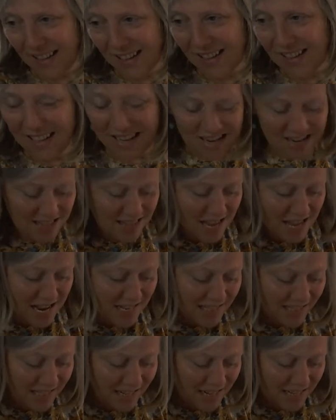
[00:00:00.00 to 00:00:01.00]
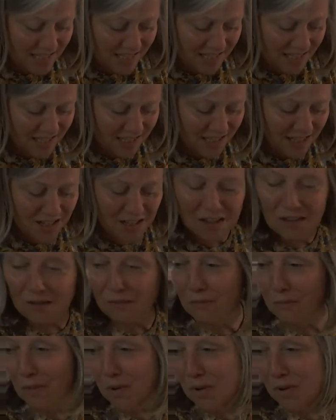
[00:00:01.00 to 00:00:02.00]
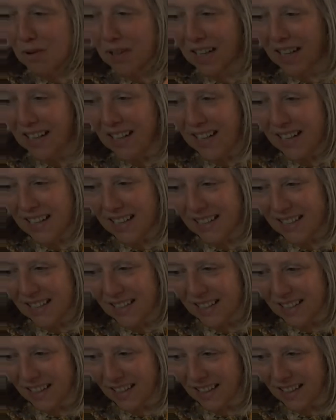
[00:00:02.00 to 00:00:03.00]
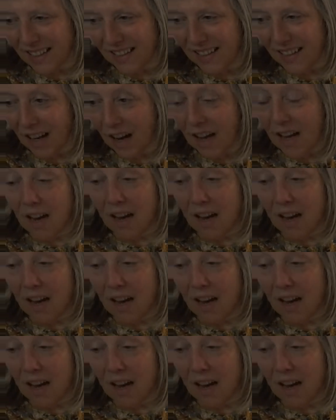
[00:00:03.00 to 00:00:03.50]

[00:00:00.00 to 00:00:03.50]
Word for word: There's Linda. Good morning, Linda.